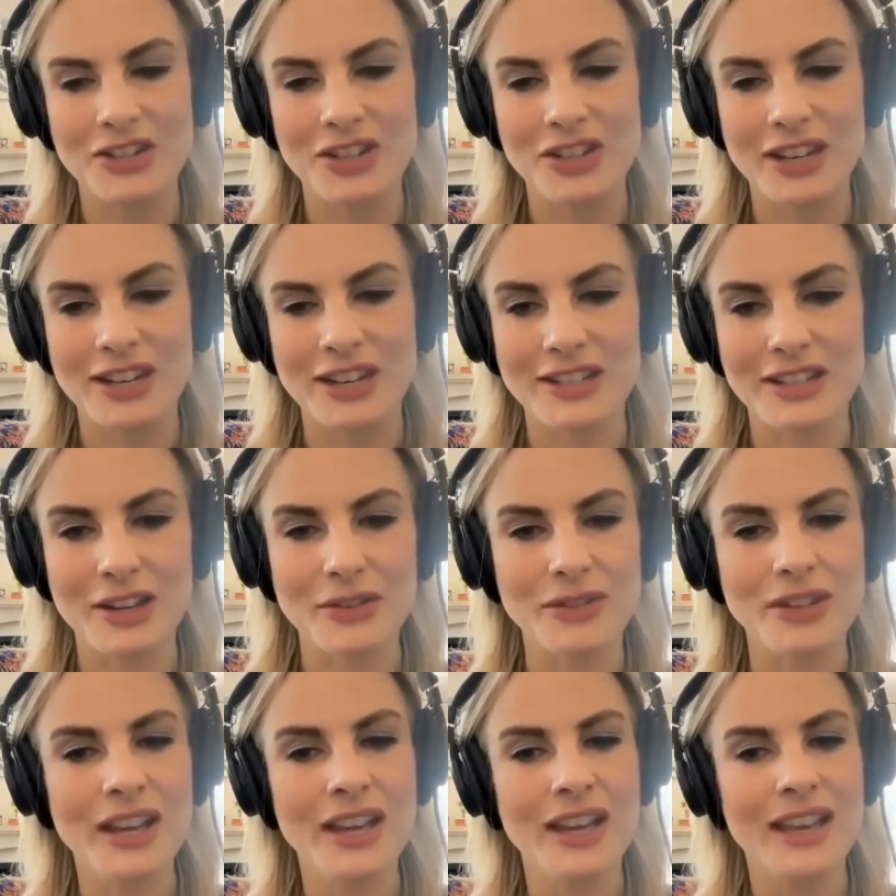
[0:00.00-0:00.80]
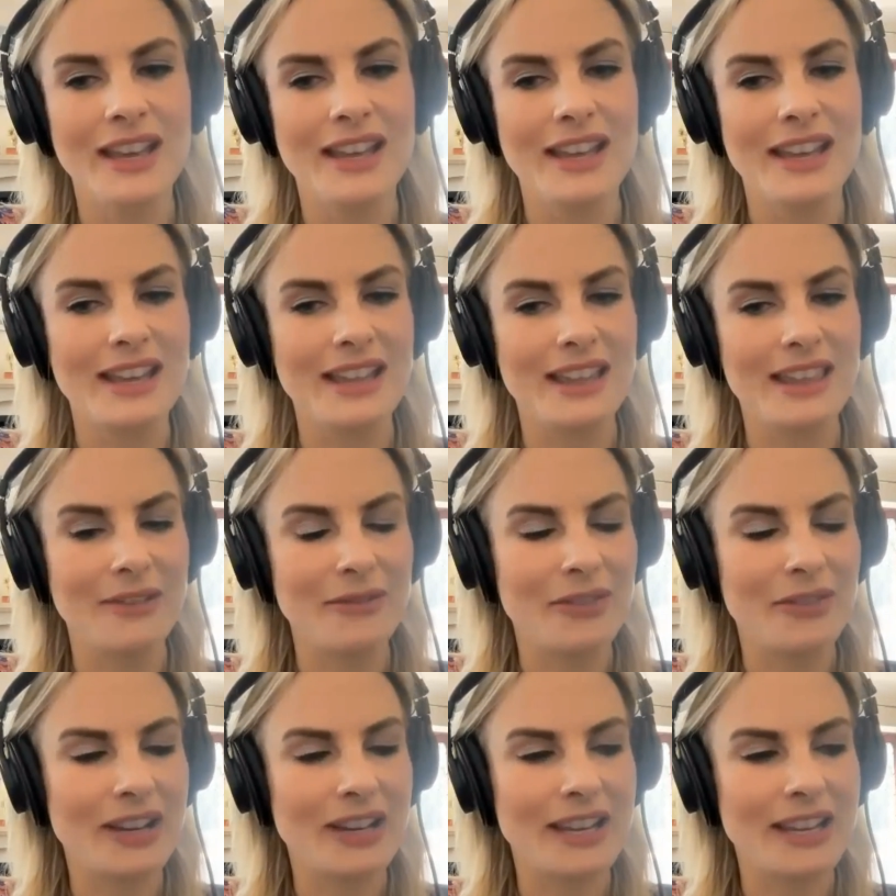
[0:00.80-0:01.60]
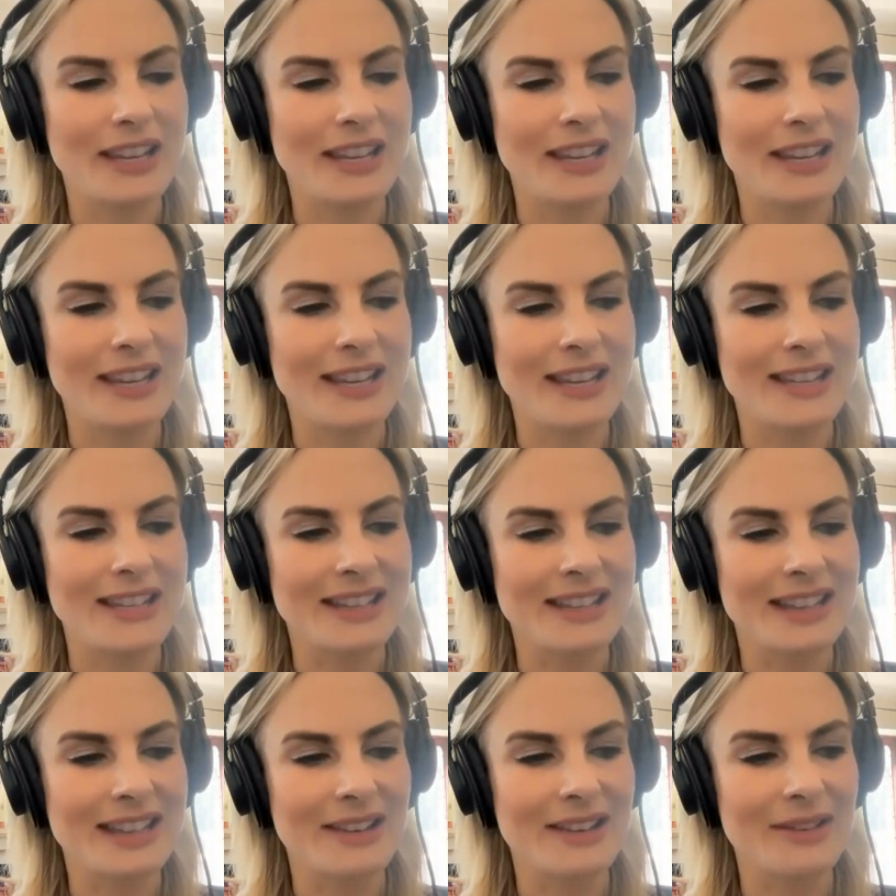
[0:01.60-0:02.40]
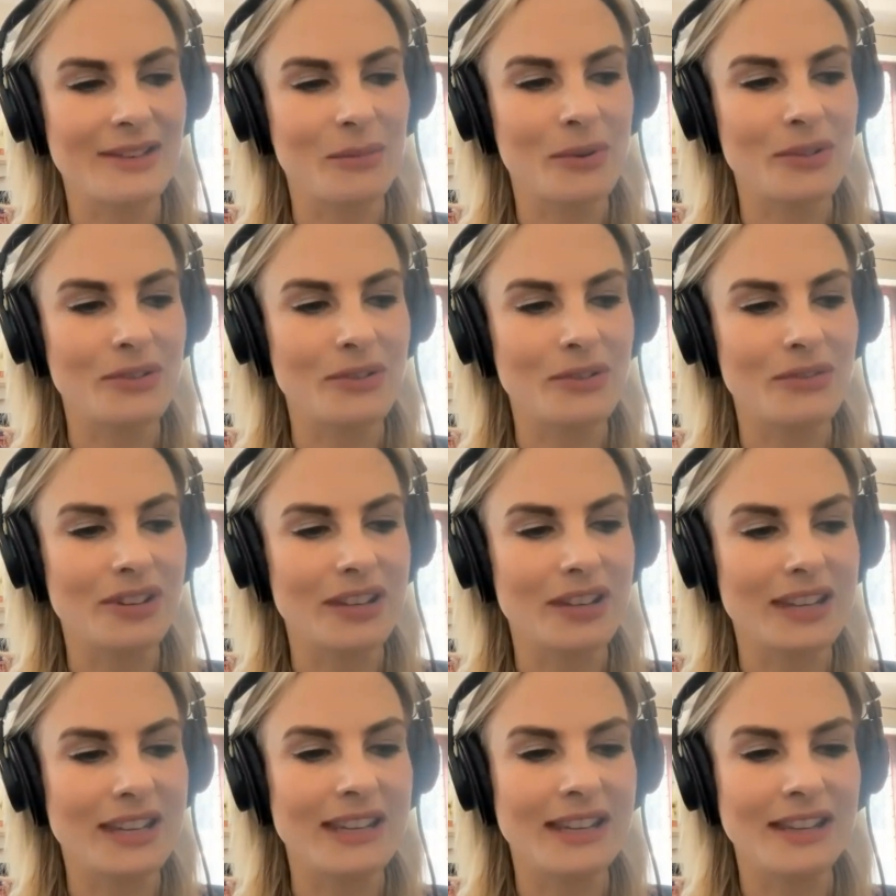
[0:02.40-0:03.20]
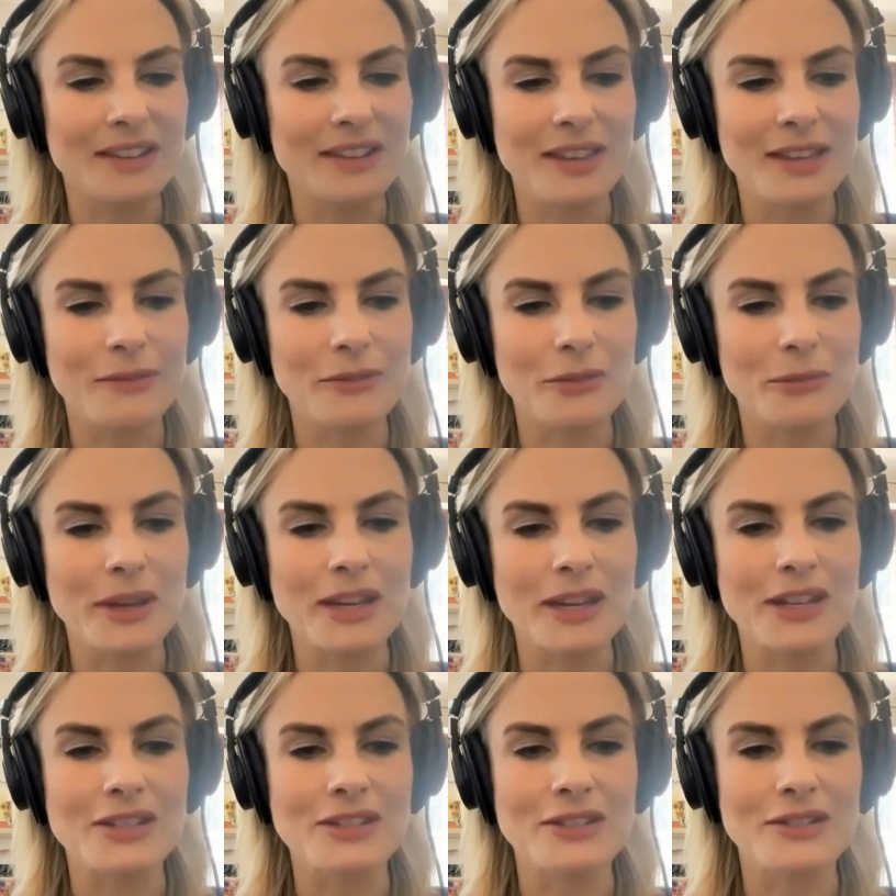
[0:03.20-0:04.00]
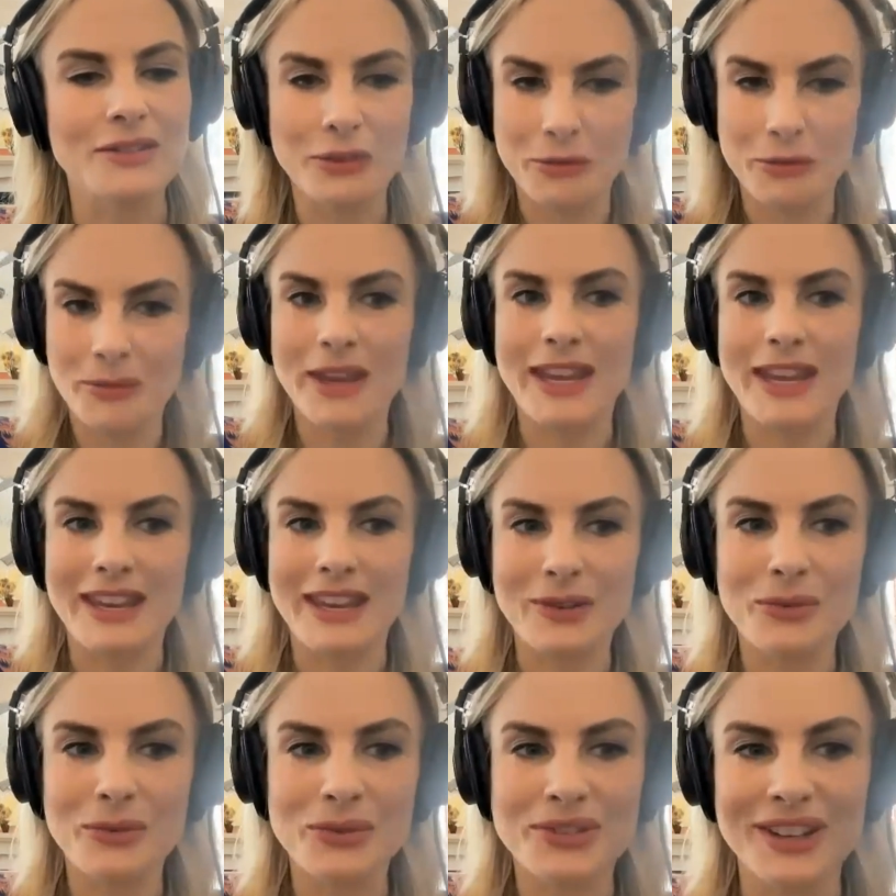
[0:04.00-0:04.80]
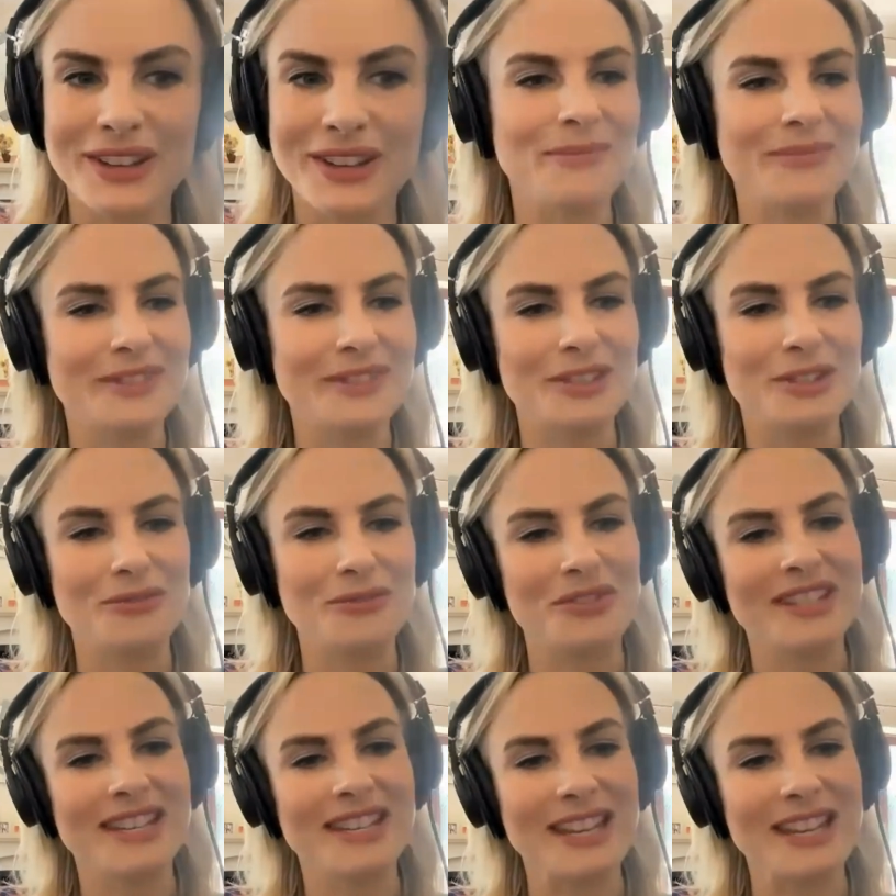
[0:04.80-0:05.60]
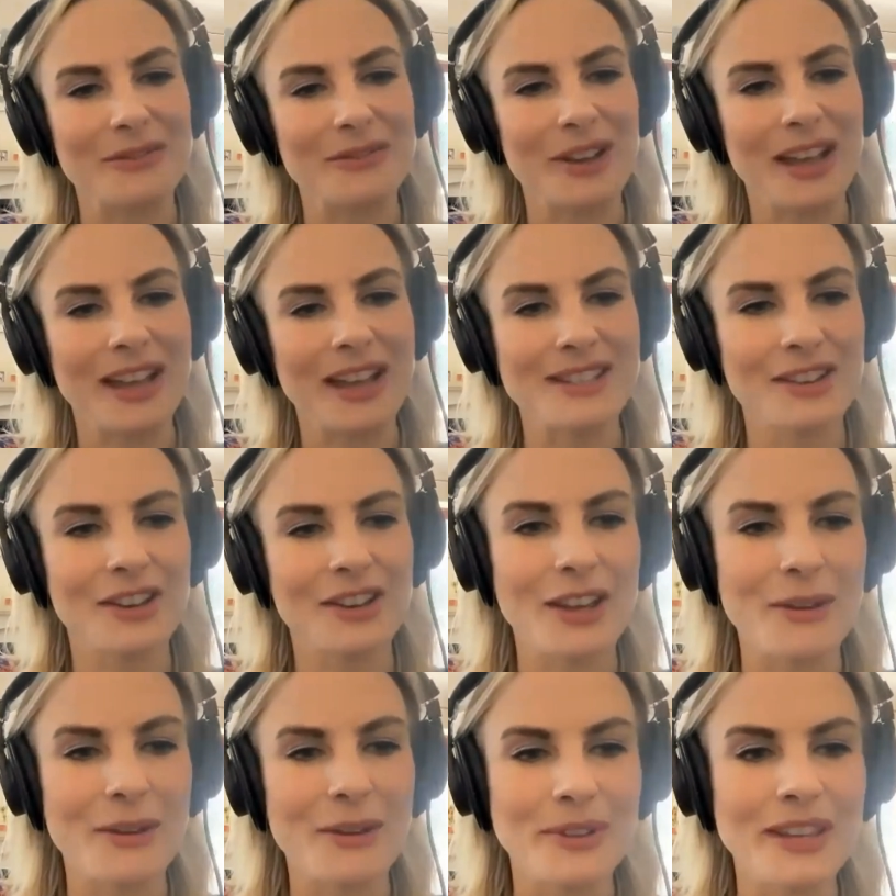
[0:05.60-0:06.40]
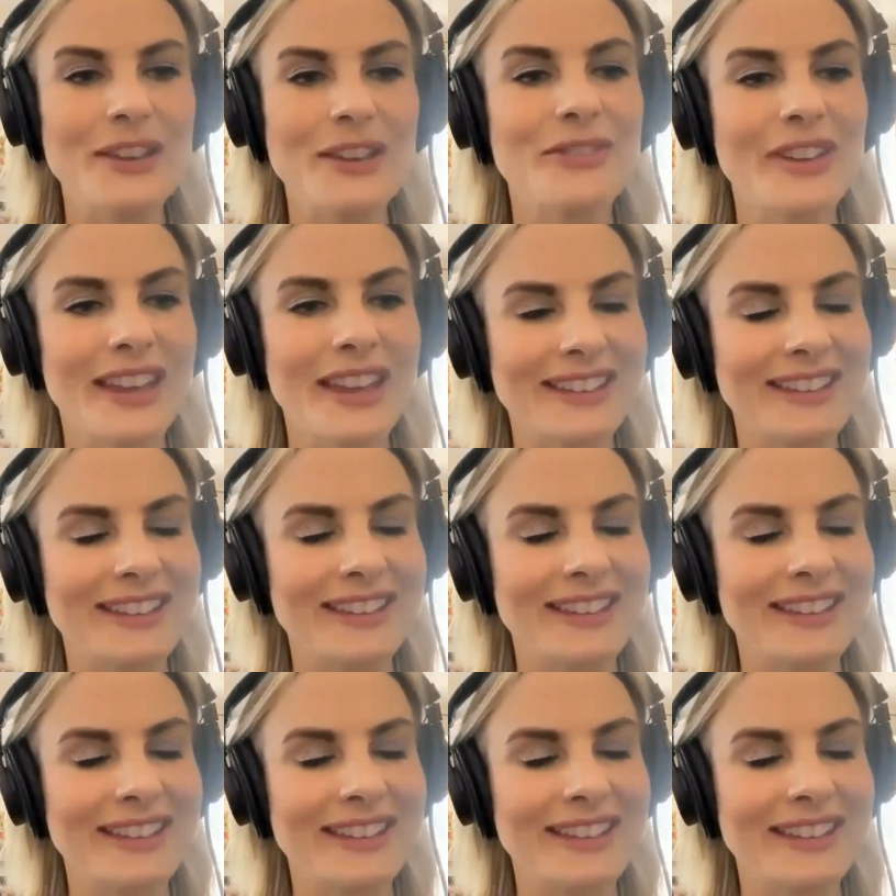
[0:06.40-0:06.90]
So it really is a wonderfully healing thing for me also to receive as I am giving,